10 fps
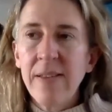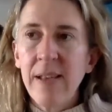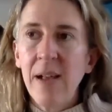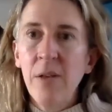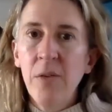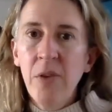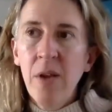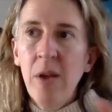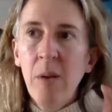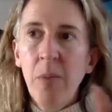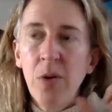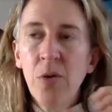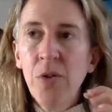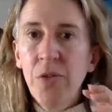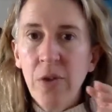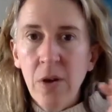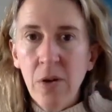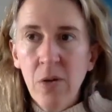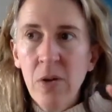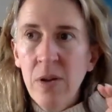itself but
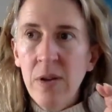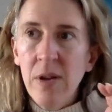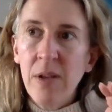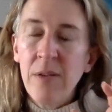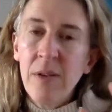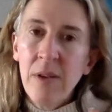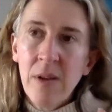also and